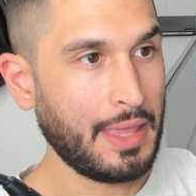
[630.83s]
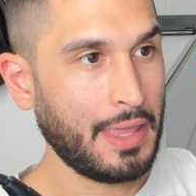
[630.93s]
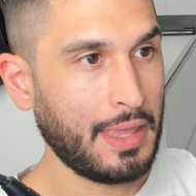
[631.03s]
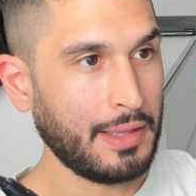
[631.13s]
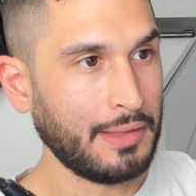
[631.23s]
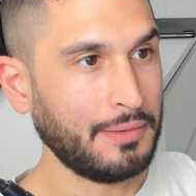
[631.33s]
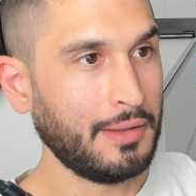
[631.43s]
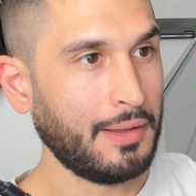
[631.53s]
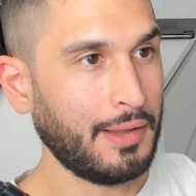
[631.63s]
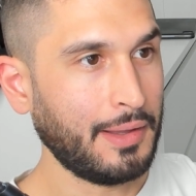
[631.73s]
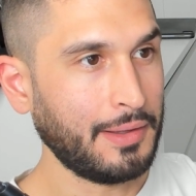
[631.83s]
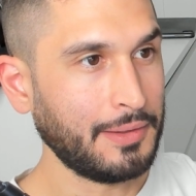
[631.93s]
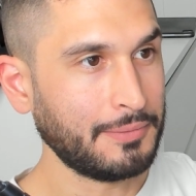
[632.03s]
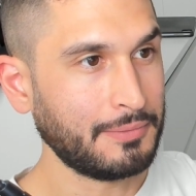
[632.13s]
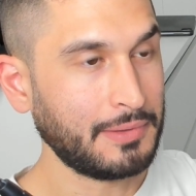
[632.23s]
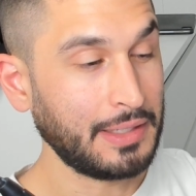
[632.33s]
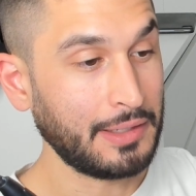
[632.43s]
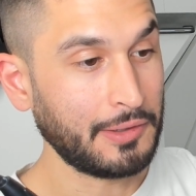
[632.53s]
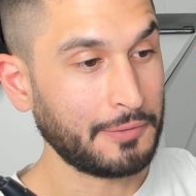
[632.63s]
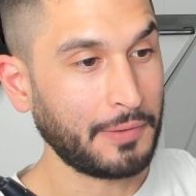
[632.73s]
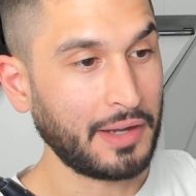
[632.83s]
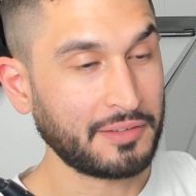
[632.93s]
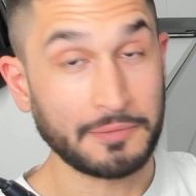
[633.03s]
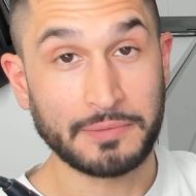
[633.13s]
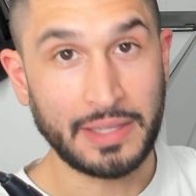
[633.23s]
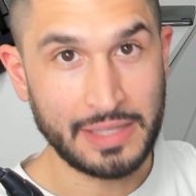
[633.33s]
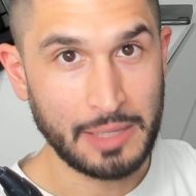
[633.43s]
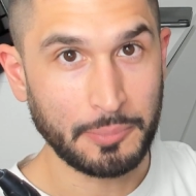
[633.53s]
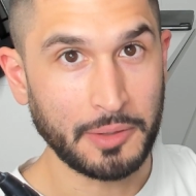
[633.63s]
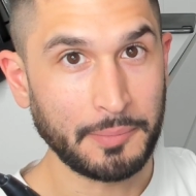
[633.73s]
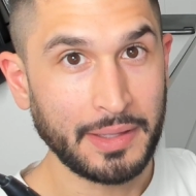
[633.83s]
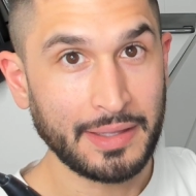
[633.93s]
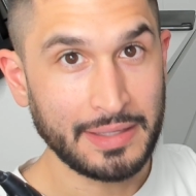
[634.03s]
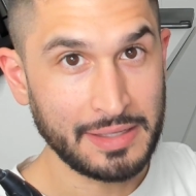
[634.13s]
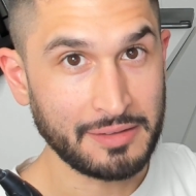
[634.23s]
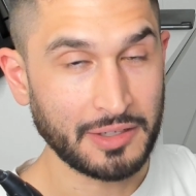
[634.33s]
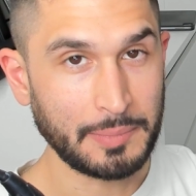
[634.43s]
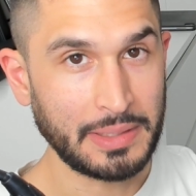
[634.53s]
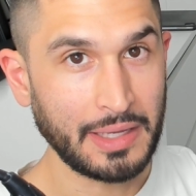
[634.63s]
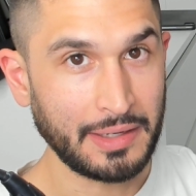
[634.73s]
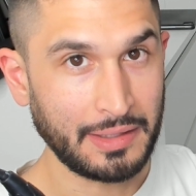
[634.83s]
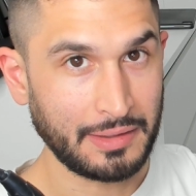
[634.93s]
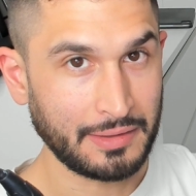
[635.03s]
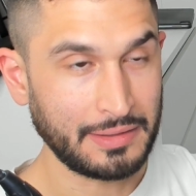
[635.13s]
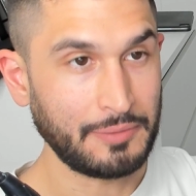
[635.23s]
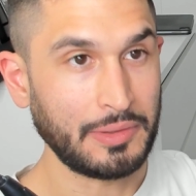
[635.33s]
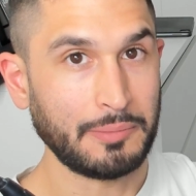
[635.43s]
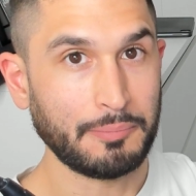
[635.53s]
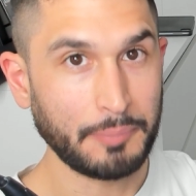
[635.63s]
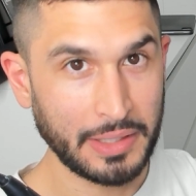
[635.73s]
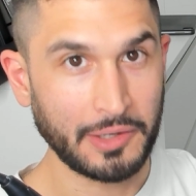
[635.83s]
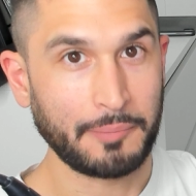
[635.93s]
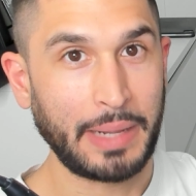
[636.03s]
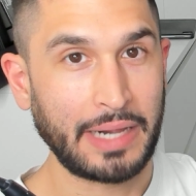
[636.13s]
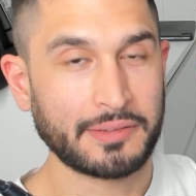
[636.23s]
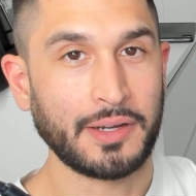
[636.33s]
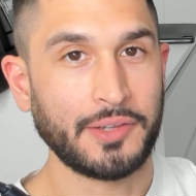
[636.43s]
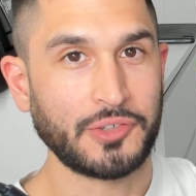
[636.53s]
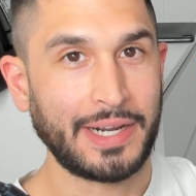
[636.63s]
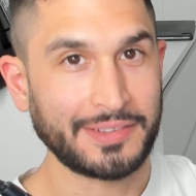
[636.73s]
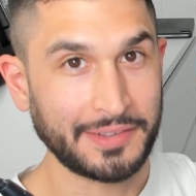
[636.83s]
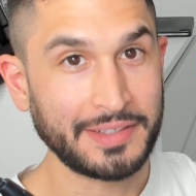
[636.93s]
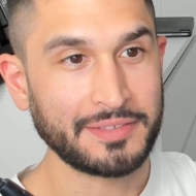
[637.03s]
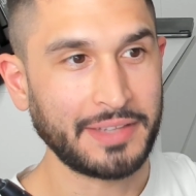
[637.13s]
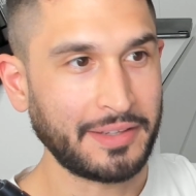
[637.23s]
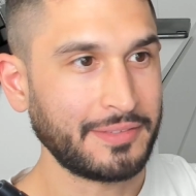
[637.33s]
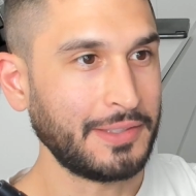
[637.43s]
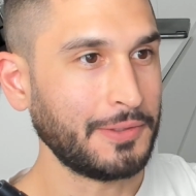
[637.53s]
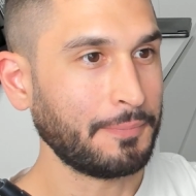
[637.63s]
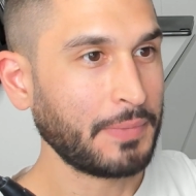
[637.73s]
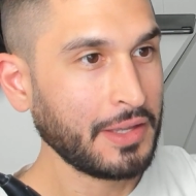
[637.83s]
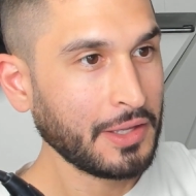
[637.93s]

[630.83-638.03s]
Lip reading: And De'Aaron Fox, if they keep him, he's going to be getting an even bigger max contract on his next deal.